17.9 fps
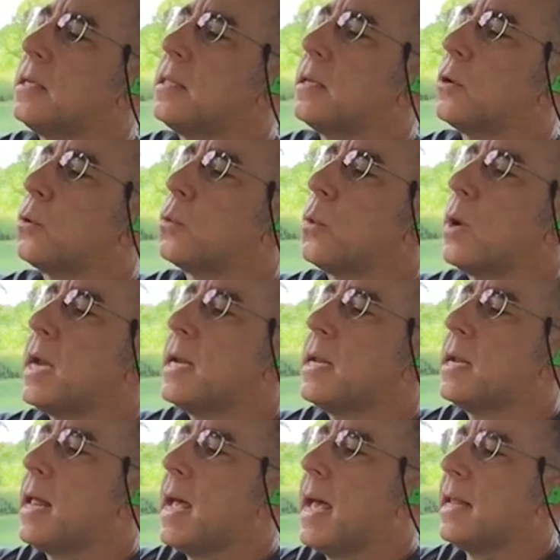They're
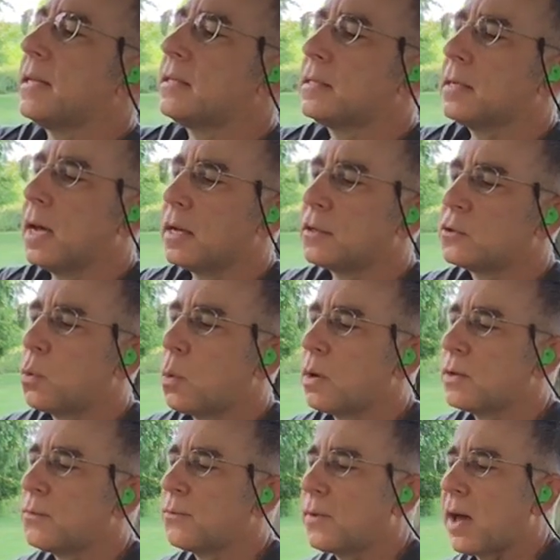rated at
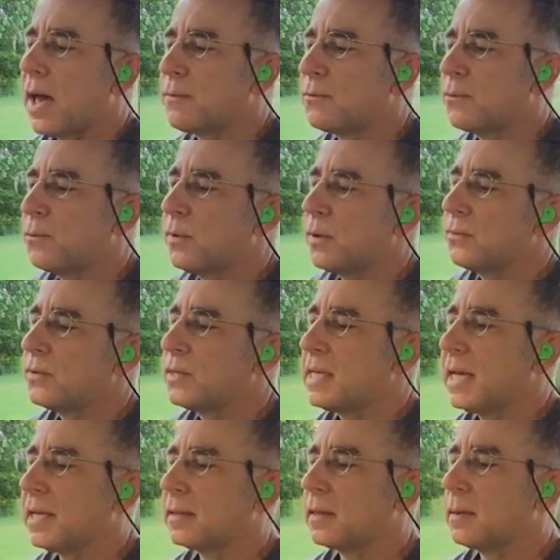
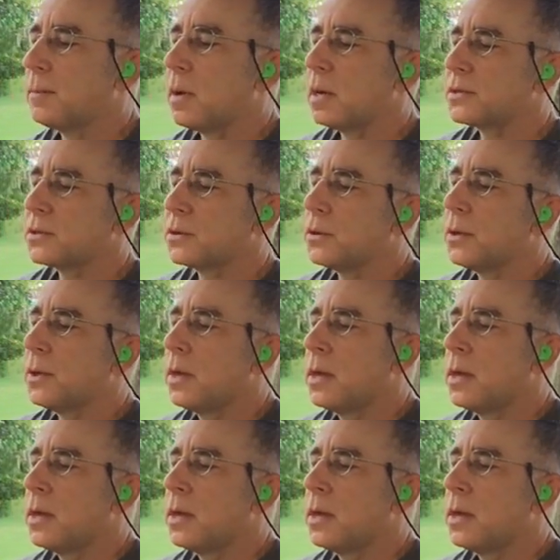2550 at the muzzle.